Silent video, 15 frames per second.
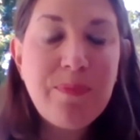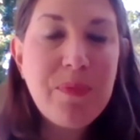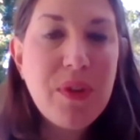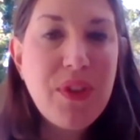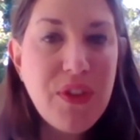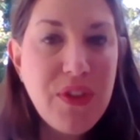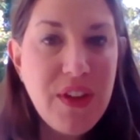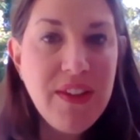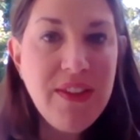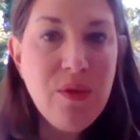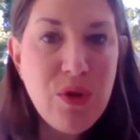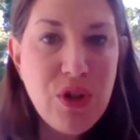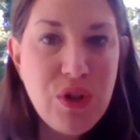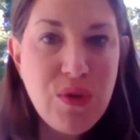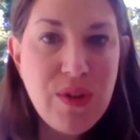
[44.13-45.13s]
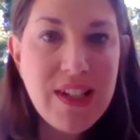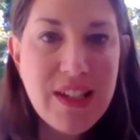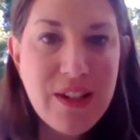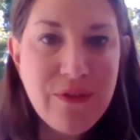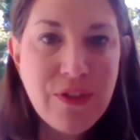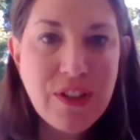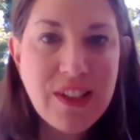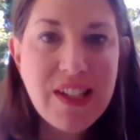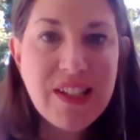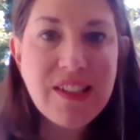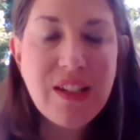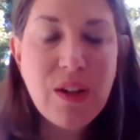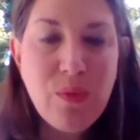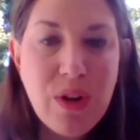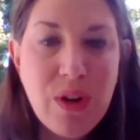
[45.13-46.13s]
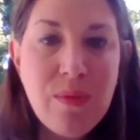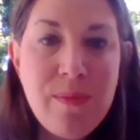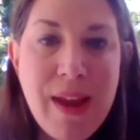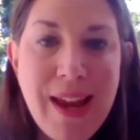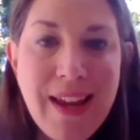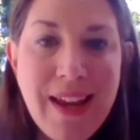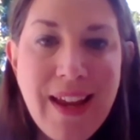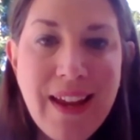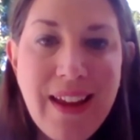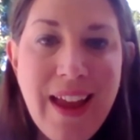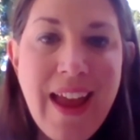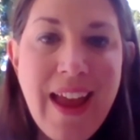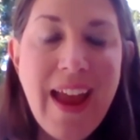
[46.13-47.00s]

But the thing that we're doing differently is that we're making